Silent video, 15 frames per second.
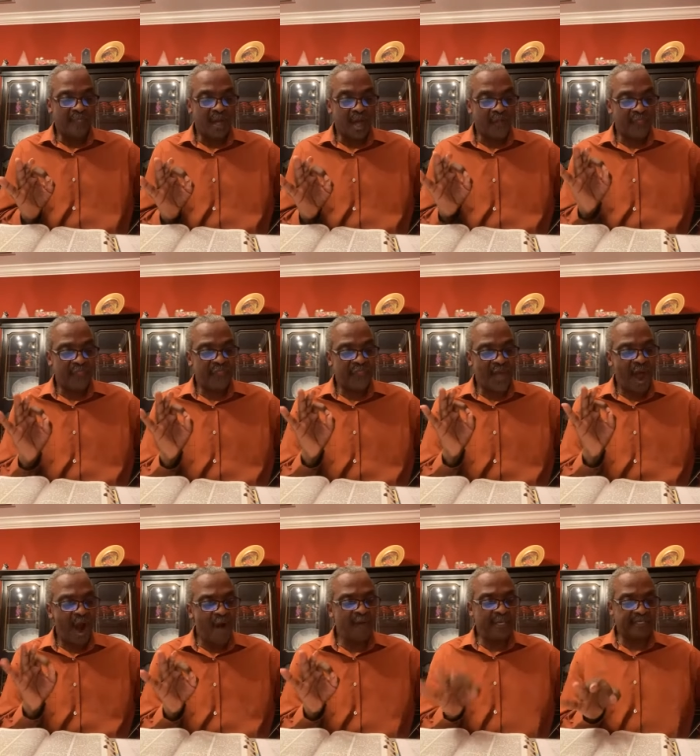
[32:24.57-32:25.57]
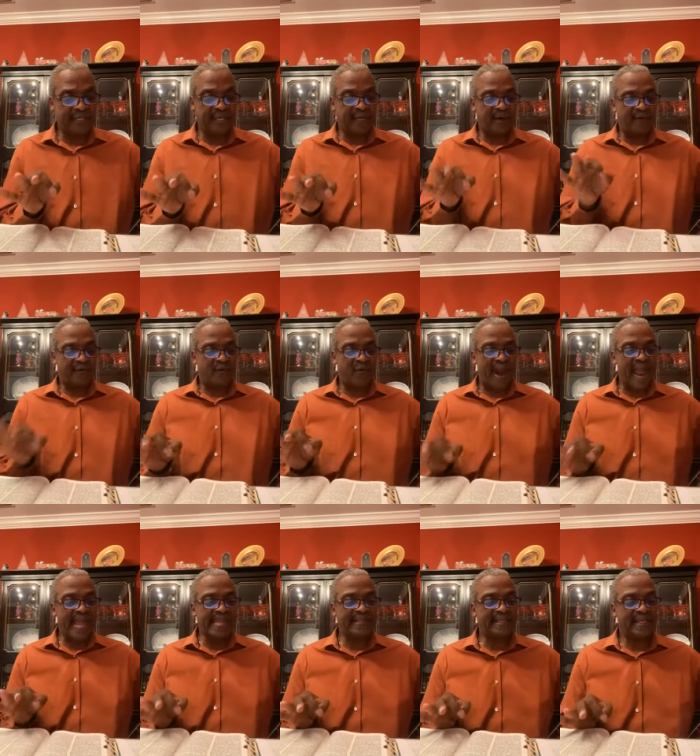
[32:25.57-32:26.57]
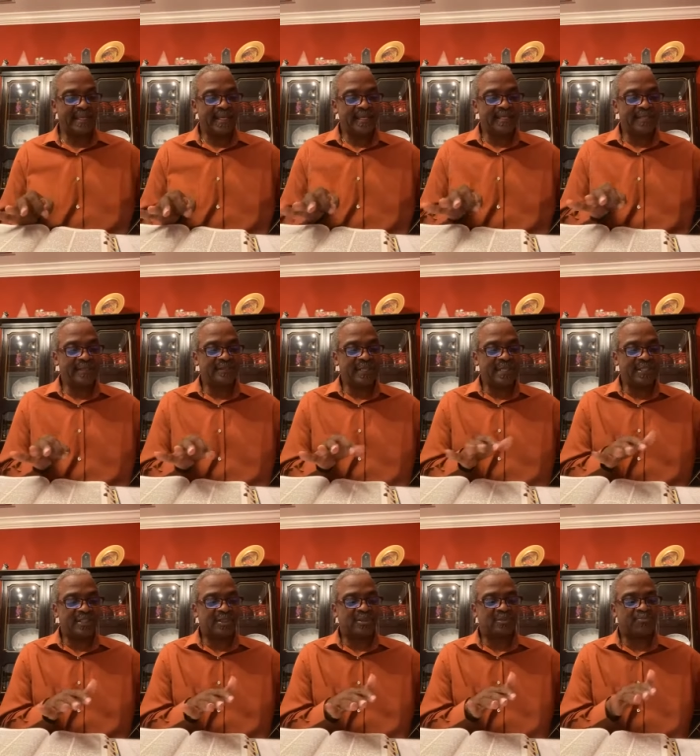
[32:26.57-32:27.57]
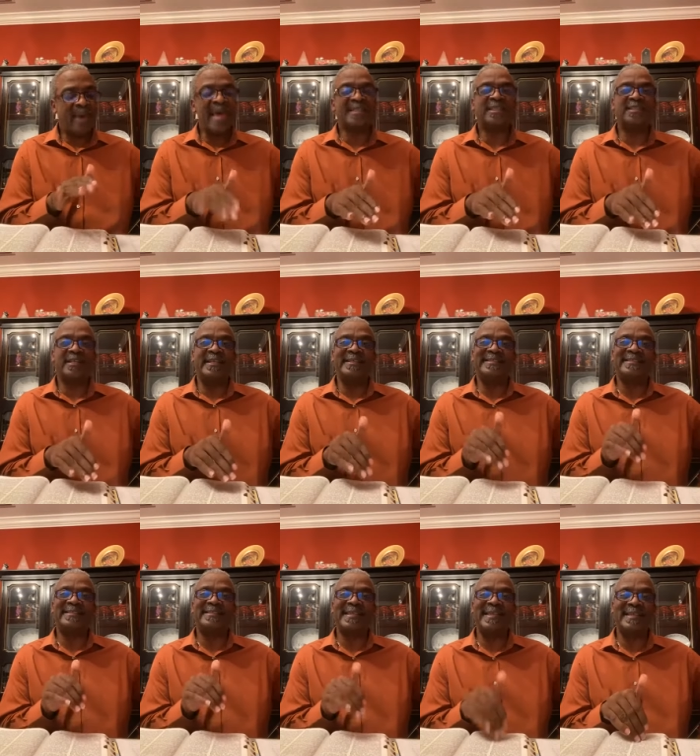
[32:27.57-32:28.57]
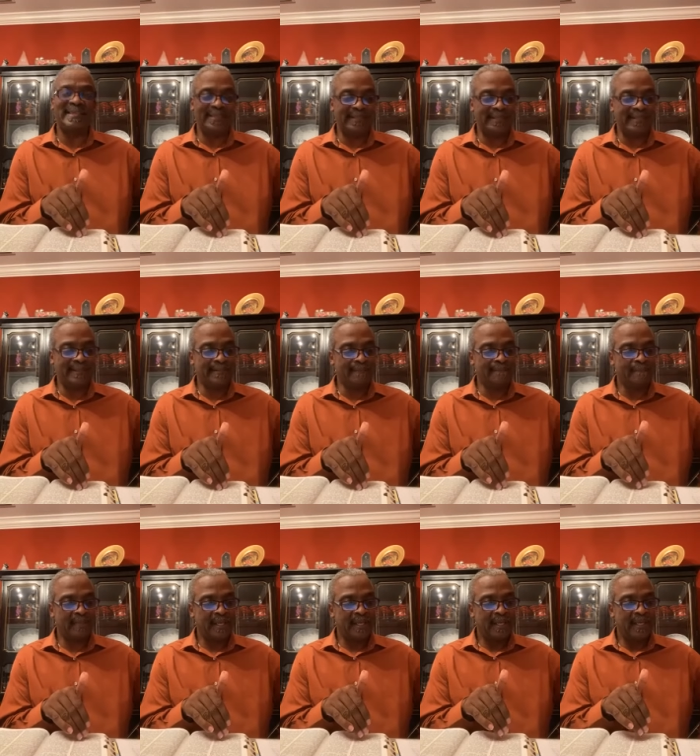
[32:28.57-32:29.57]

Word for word: the authority of Christ is especially seen